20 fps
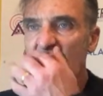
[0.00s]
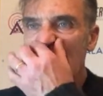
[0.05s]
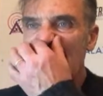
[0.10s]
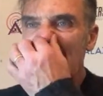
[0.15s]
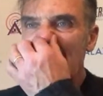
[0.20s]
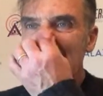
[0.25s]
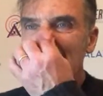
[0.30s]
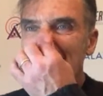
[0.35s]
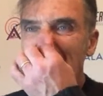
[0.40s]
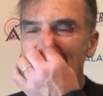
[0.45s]

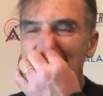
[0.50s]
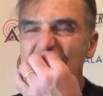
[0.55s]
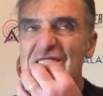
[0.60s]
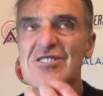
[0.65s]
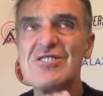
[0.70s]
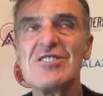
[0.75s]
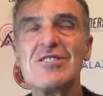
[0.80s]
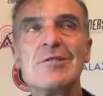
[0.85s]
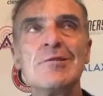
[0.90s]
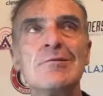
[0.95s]
He
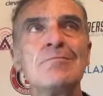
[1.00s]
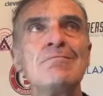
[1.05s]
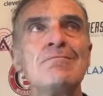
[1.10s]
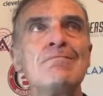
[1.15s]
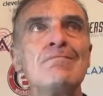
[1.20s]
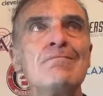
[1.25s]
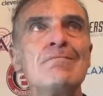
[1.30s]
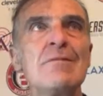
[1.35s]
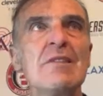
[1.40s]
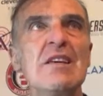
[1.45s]
does.
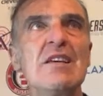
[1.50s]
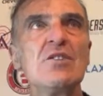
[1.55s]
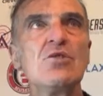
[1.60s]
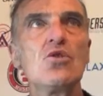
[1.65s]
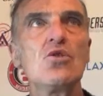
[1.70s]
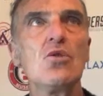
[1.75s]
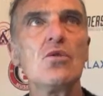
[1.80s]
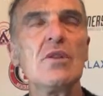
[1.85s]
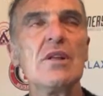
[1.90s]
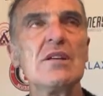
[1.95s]
He's
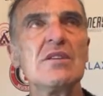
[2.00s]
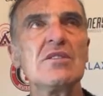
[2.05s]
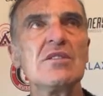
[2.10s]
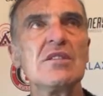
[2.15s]
got this